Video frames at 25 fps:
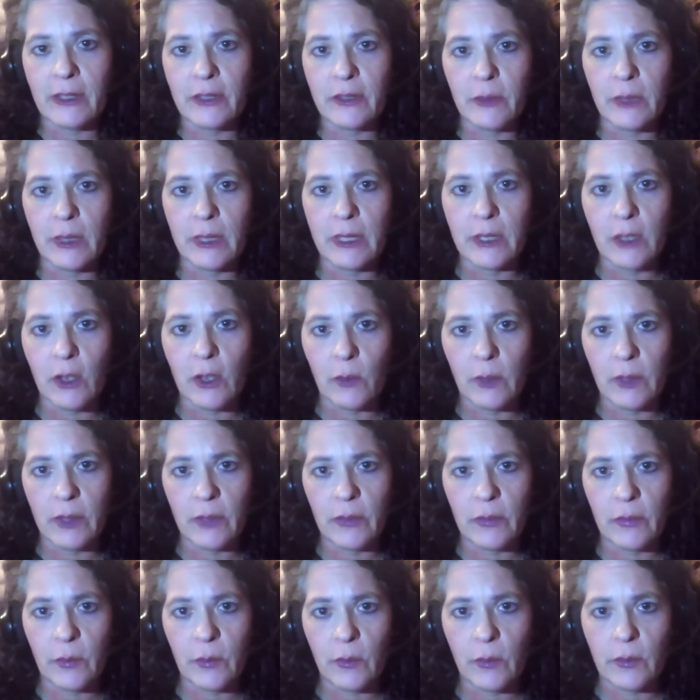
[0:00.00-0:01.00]
country
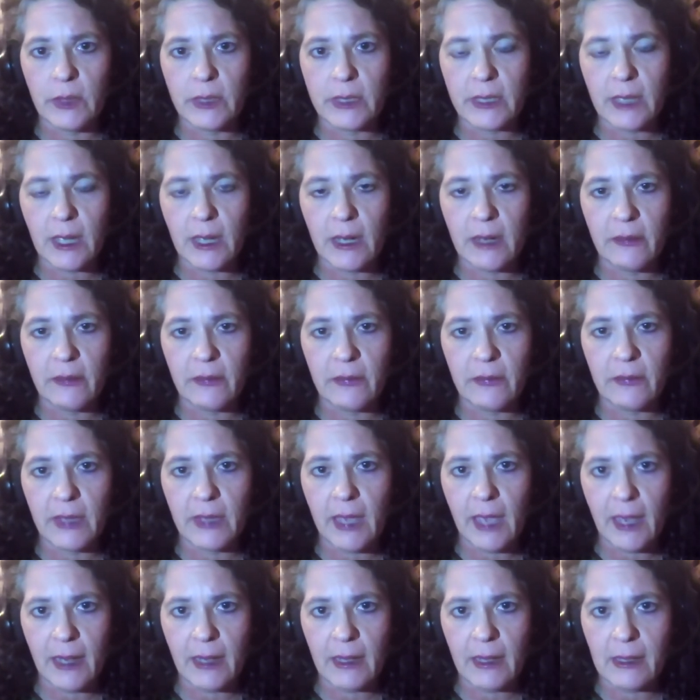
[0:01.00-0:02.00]
going through this kind of
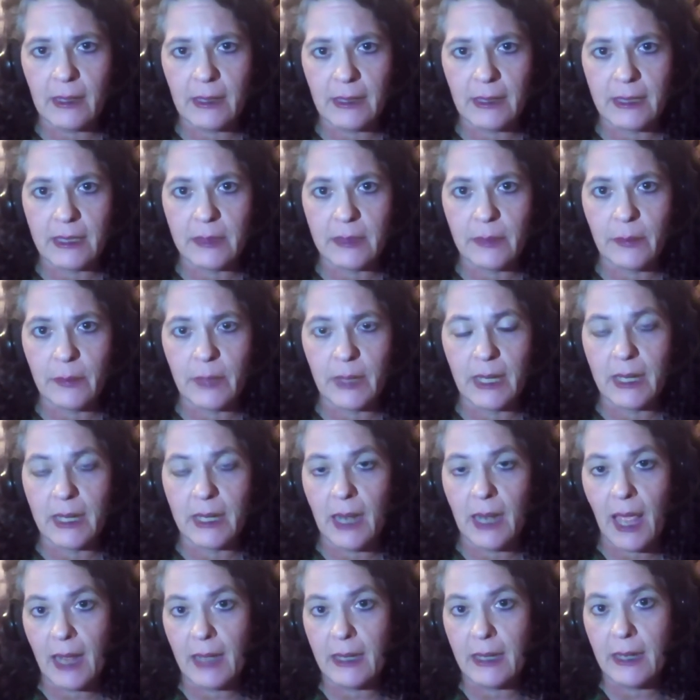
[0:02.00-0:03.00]
cataclysm
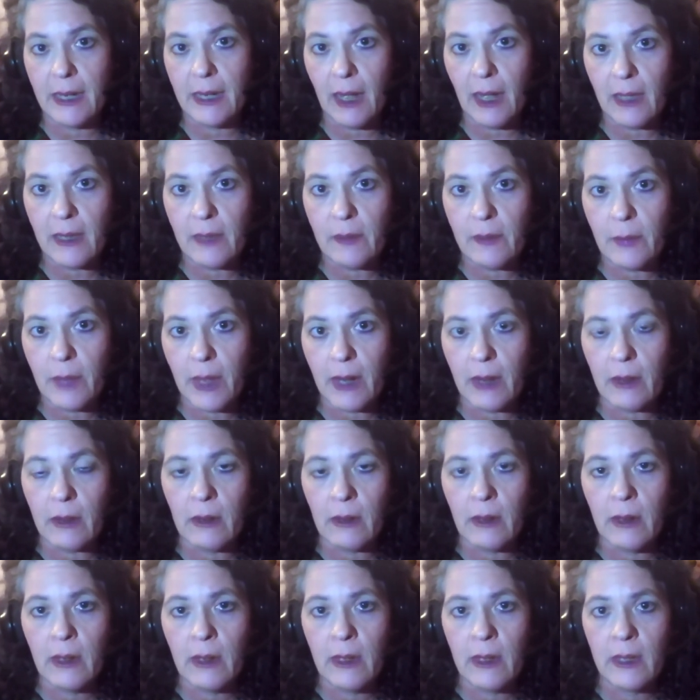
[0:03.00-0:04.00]
and, and
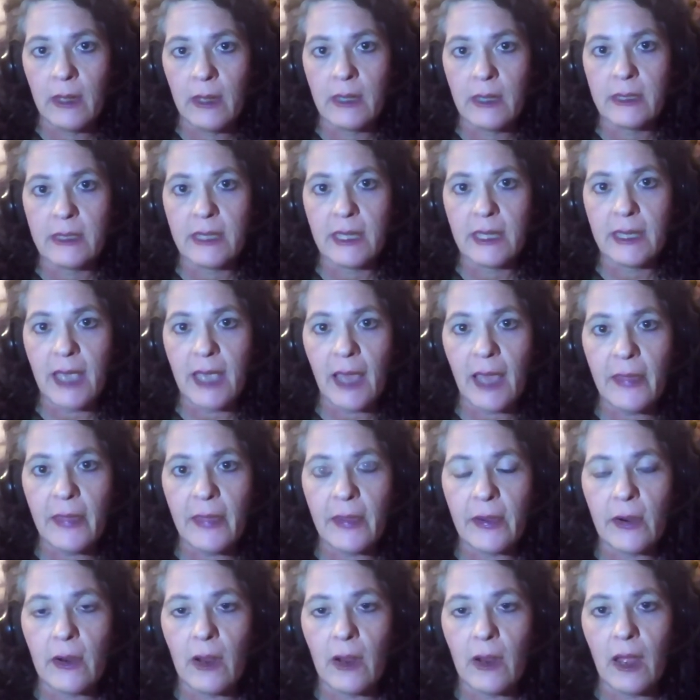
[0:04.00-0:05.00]
nightmare
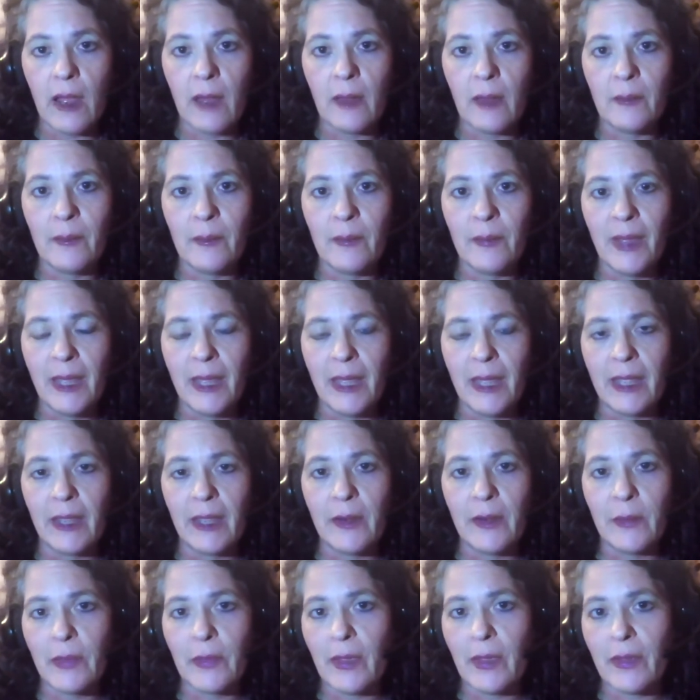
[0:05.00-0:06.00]
together. Um,
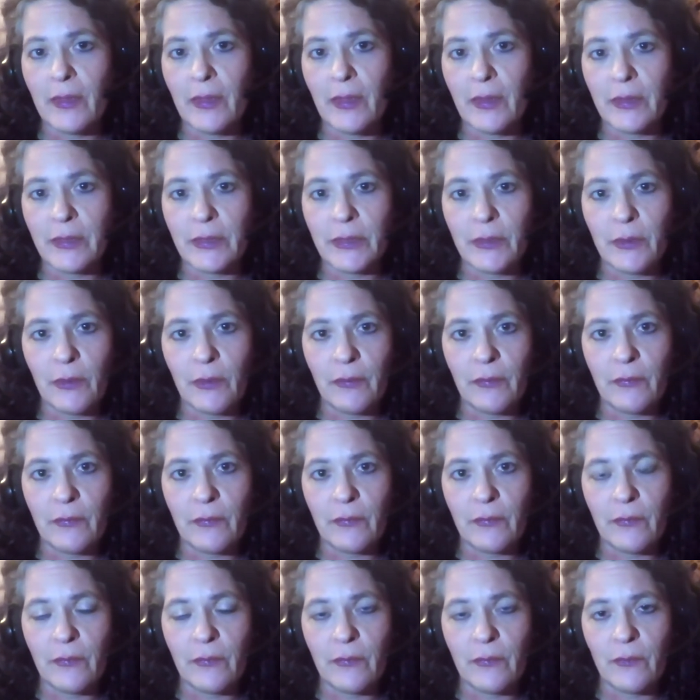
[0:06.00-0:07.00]
you know, there there's sort of
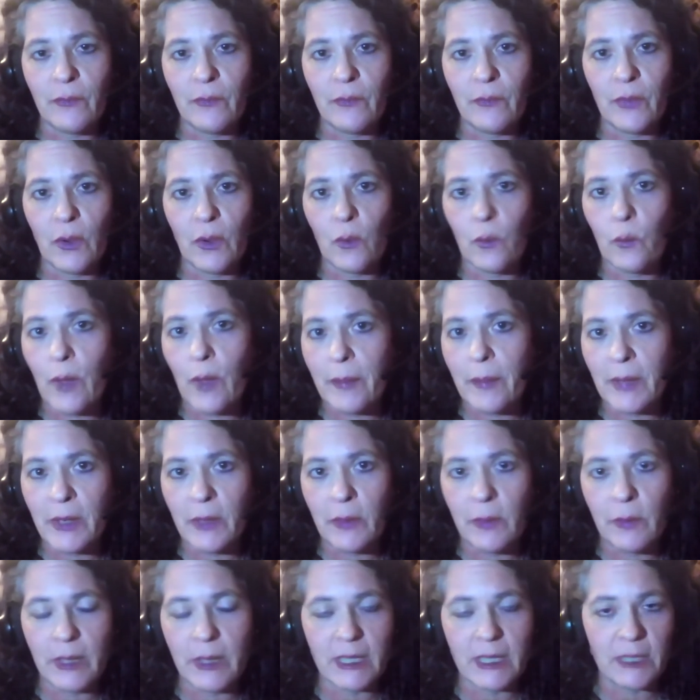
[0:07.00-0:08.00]
there are
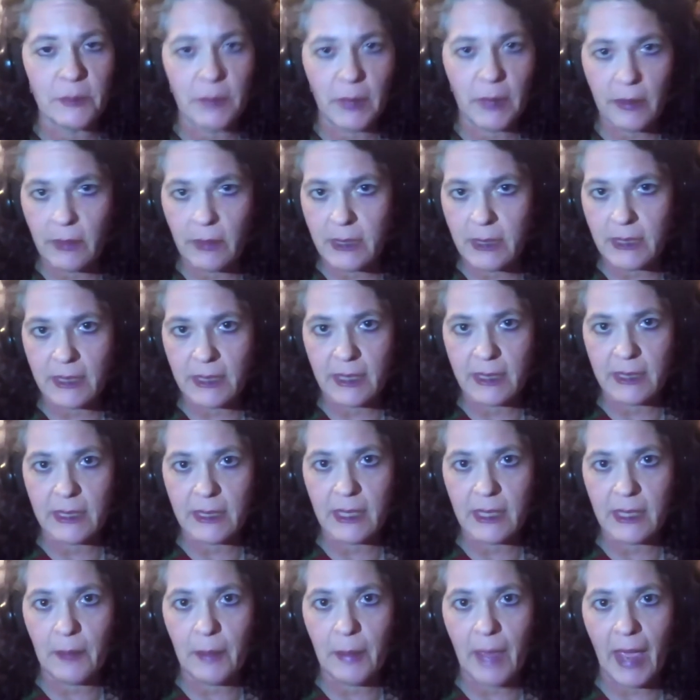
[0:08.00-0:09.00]
women who experienced
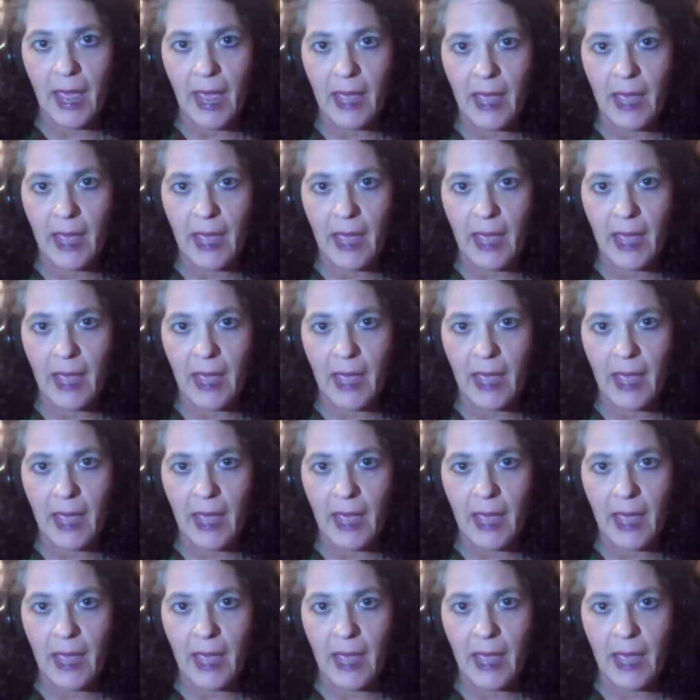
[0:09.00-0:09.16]
this in the